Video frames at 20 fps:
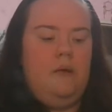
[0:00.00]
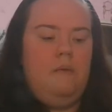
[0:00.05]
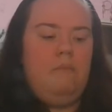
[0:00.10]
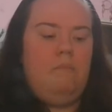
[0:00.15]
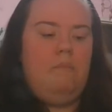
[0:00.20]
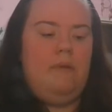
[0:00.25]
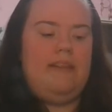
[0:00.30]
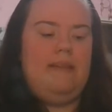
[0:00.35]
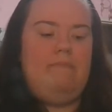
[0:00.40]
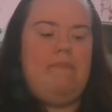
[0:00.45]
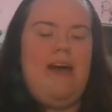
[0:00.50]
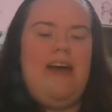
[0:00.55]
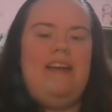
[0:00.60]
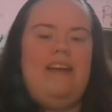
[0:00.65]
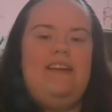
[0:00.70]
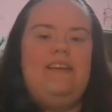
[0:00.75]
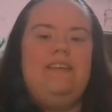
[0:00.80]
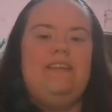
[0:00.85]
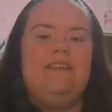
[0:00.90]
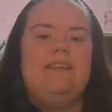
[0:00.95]
But the
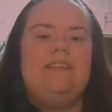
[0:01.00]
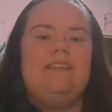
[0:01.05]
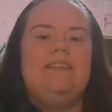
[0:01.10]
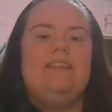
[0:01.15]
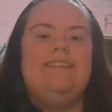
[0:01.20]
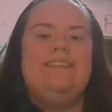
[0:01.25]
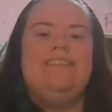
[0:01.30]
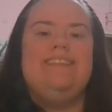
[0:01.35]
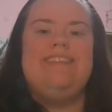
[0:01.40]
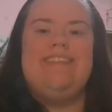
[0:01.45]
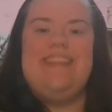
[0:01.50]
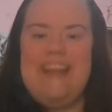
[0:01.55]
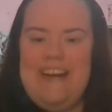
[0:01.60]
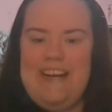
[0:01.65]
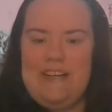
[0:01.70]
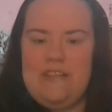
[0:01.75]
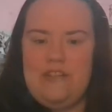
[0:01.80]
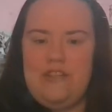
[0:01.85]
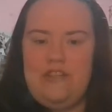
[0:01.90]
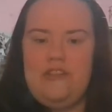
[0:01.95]
men
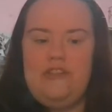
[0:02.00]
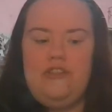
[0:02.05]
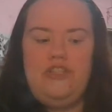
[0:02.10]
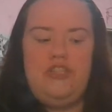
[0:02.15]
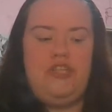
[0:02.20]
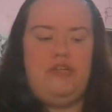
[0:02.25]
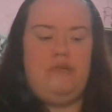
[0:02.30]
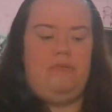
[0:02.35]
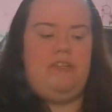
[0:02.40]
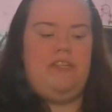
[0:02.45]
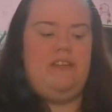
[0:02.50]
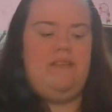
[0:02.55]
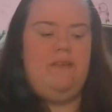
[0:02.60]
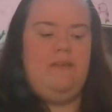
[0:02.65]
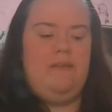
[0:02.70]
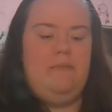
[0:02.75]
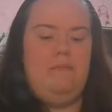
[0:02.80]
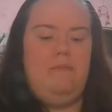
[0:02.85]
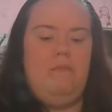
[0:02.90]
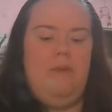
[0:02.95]
didn't shoot,
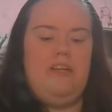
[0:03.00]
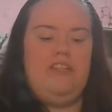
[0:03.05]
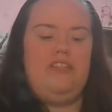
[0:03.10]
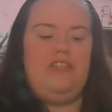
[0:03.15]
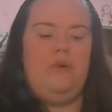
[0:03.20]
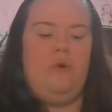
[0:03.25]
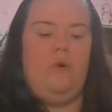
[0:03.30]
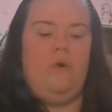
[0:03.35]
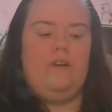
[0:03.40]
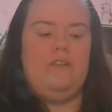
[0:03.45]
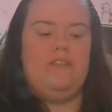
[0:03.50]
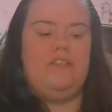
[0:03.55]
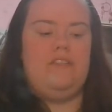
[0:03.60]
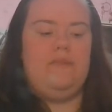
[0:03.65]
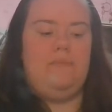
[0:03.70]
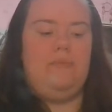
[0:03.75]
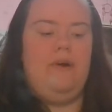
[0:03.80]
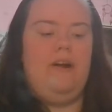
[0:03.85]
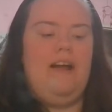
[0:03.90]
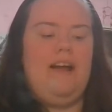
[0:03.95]
much to Horton's
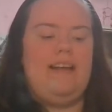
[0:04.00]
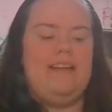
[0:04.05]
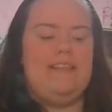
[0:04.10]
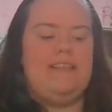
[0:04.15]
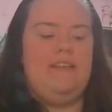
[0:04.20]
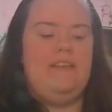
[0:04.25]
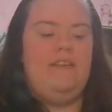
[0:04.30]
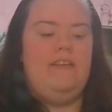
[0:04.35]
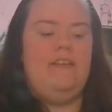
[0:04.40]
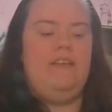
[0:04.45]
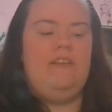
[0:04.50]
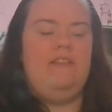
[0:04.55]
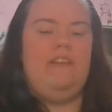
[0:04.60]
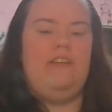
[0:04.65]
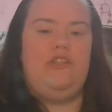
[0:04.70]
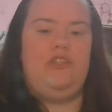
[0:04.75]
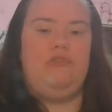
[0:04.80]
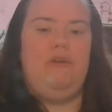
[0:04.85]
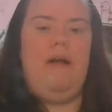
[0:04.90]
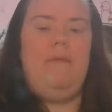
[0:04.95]
surprise. They
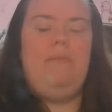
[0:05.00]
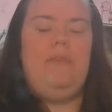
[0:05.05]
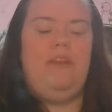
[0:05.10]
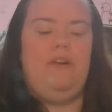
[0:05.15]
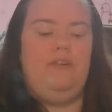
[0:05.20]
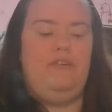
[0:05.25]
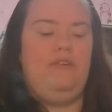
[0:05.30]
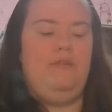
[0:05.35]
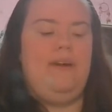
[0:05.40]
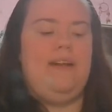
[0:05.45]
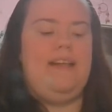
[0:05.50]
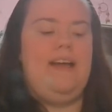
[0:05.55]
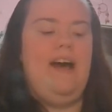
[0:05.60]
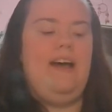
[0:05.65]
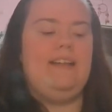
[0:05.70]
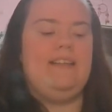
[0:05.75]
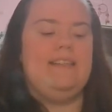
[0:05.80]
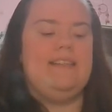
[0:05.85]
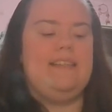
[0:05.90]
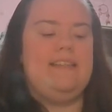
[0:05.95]
dropped their 3
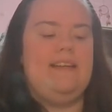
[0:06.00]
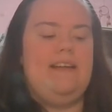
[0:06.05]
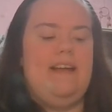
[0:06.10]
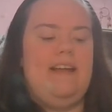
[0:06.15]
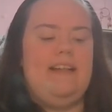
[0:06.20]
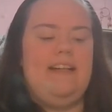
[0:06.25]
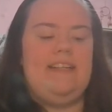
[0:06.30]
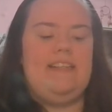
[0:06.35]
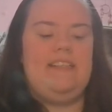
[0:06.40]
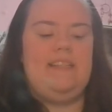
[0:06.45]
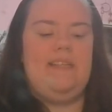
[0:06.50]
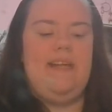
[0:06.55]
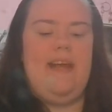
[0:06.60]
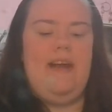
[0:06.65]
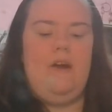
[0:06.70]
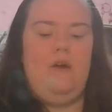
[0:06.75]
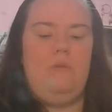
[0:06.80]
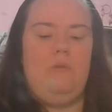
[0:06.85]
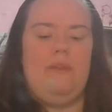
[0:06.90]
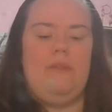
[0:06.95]
guns, and they
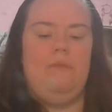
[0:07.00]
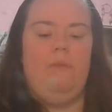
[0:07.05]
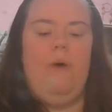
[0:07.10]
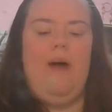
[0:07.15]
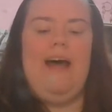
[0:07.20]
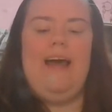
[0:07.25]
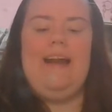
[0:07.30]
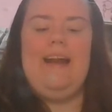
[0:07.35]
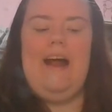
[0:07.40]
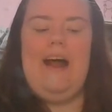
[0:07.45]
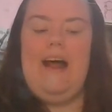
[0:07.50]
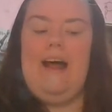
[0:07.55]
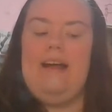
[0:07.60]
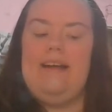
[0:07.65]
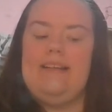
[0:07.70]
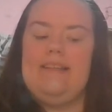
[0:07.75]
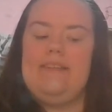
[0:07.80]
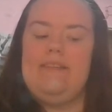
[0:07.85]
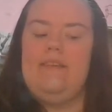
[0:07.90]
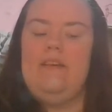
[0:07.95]
stared with wide
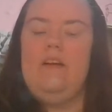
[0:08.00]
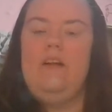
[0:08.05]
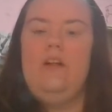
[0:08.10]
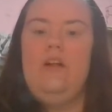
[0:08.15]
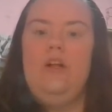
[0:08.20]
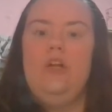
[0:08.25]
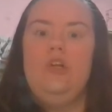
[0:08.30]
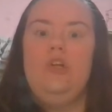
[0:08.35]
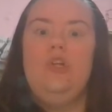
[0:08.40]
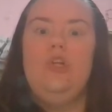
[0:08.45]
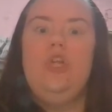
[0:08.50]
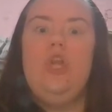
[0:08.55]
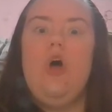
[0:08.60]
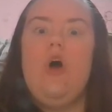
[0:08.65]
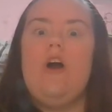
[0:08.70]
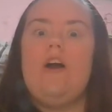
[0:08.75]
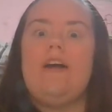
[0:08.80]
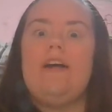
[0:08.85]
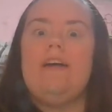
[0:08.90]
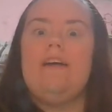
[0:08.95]
eyes.
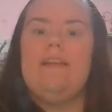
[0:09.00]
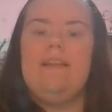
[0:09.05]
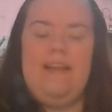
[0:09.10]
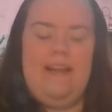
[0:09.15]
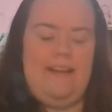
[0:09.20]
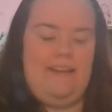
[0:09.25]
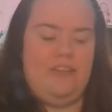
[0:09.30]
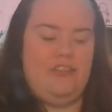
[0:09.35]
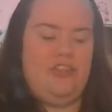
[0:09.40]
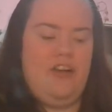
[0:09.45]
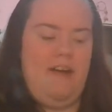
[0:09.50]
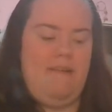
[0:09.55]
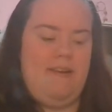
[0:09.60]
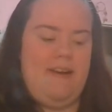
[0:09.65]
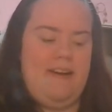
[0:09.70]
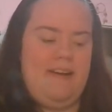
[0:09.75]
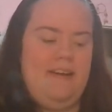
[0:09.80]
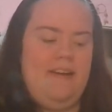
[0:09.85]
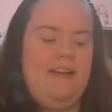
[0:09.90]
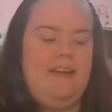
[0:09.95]
"Look!" they all
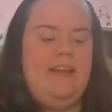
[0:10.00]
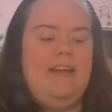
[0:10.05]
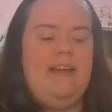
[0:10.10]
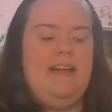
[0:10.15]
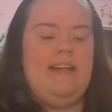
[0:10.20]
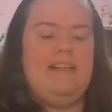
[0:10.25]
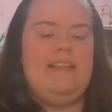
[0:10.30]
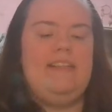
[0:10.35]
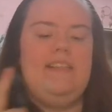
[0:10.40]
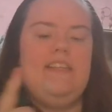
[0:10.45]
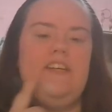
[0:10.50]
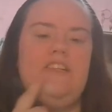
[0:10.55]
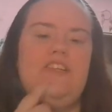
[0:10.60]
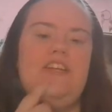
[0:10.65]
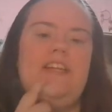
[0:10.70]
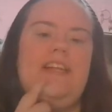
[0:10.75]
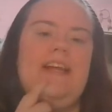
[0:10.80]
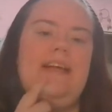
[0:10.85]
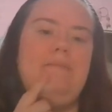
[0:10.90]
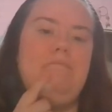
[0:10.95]
shouted. "Can such a
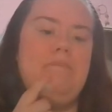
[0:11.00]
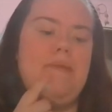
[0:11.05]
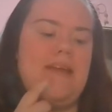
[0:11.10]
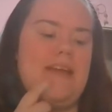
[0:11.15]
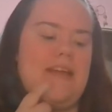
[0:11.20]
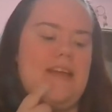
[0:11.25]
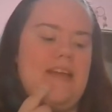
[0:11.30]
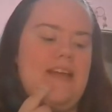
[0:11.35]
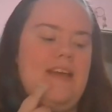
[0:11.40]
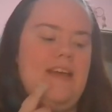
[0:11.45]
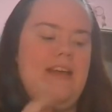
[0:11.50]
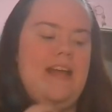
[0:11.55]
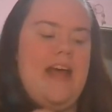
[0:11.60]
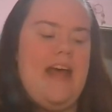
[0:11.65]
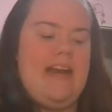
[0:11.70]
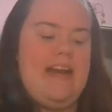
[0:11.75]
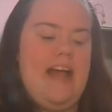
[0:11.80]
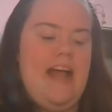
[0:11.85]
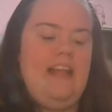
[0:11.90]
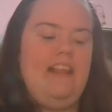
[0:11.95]
thing be?
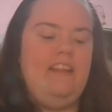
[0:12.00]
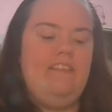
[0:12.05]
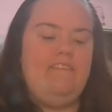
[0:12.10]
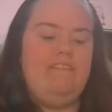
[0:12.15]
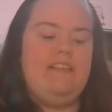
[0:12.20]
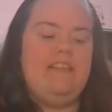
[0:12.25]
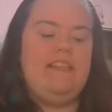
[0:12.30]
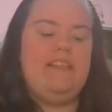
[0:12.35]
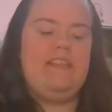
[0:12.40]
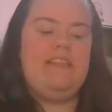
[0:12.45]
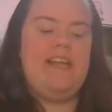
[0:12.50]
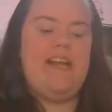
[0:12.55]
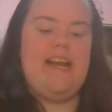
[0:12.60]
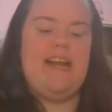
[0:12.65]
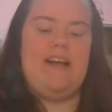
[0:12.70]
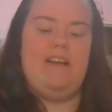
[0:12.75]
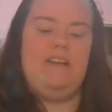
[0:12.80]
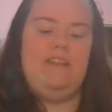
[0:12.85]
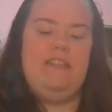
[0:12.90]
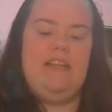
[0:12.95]
An elephant
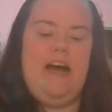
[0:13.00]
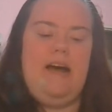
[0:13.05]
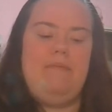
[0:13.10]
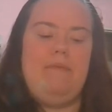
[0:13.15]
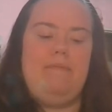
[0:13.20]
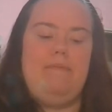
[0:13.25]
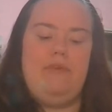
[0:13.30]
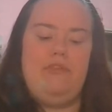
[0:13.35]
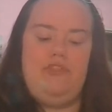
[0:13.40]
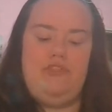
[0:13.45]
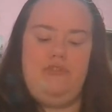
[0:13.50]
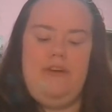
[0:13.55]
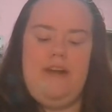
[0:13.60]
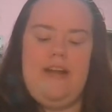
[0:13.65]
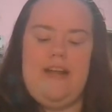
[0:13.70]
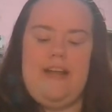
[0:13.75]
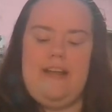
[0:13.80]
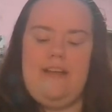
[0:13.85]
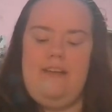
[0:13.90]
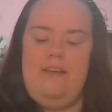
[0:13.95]
sitting on top of a
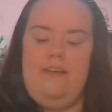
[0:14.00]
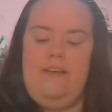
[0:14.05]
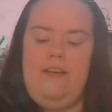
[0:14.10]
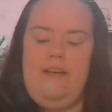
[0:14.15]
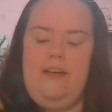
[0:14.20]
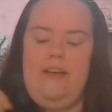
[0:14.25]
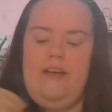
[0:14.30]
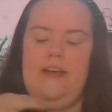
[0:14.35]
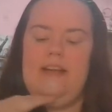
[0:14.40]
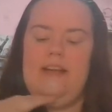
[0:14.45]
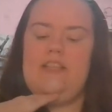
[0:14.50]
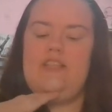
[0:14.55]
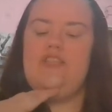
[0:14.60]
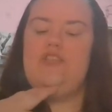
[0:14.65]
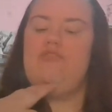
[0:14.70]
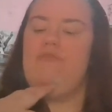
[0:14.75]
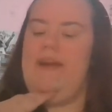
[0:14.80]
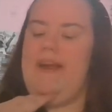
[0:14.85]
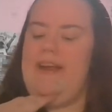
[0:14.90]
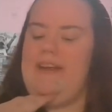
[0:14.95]
tree! It's
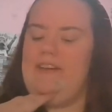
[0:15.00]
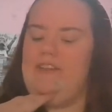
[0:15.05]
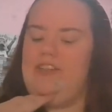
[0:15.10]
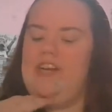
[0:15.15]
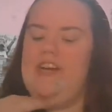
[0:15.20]
strange!